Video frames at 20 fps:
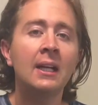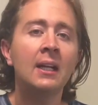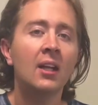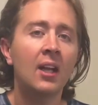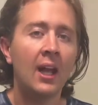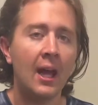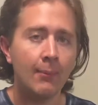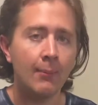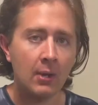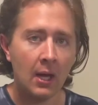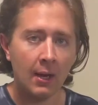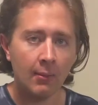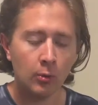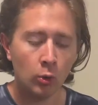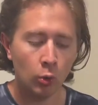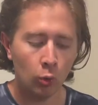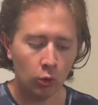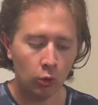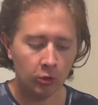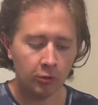laptop
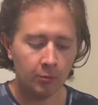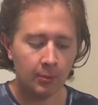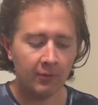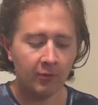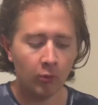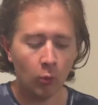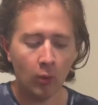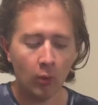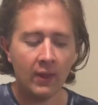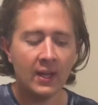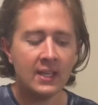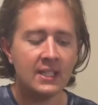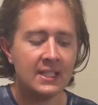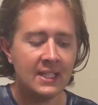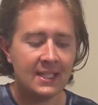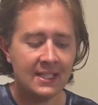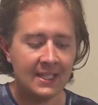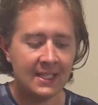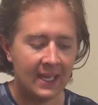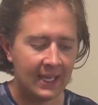coolers before that
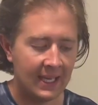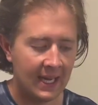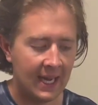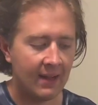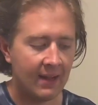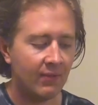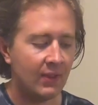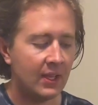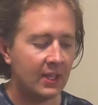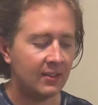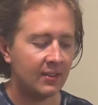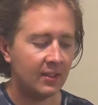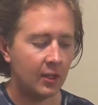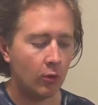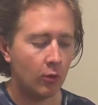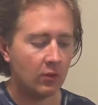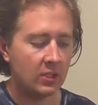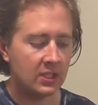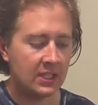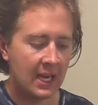did not have these, and
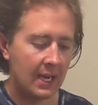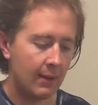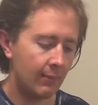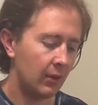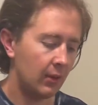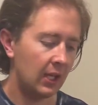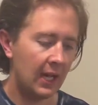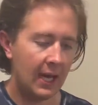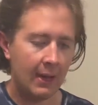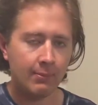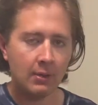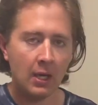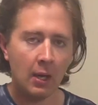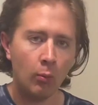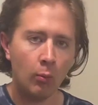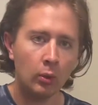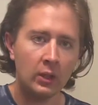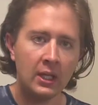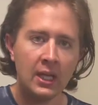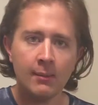over time the laptop
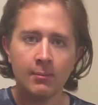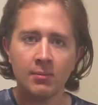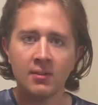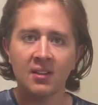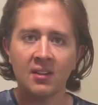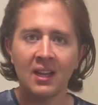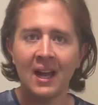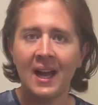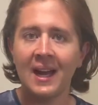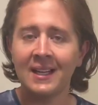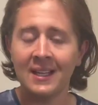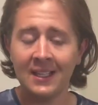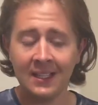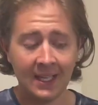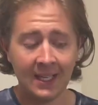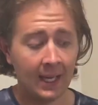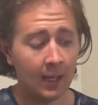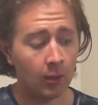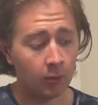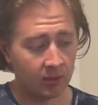will keep sliding
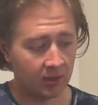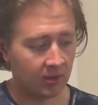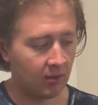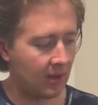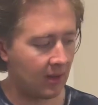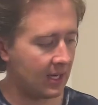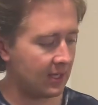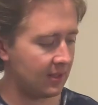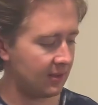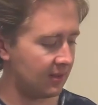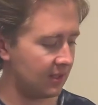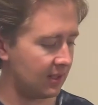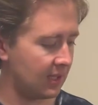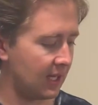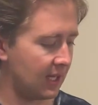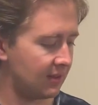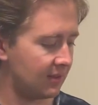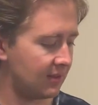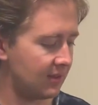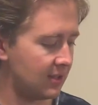down. So that is a
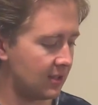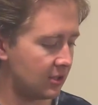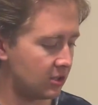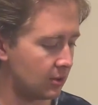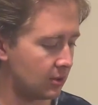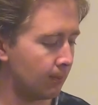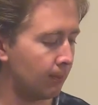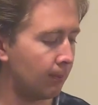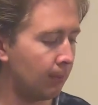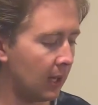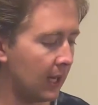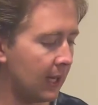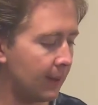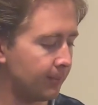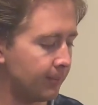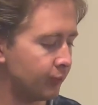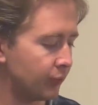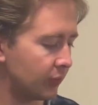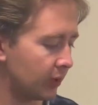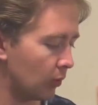nice addition. But
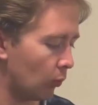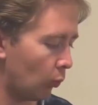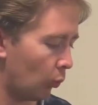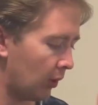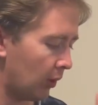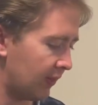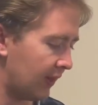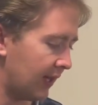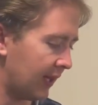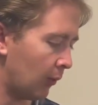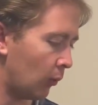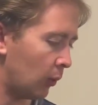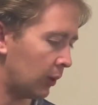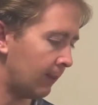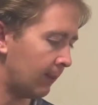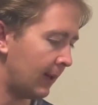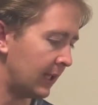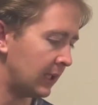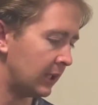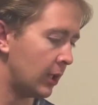one thing I want to
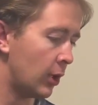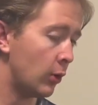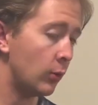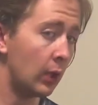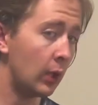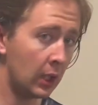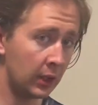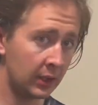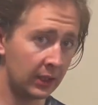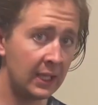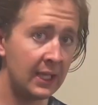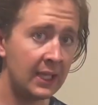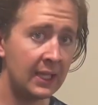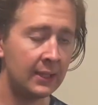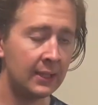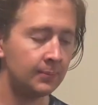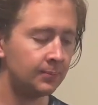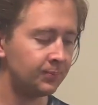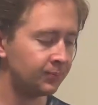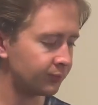make note
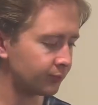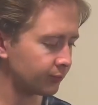again,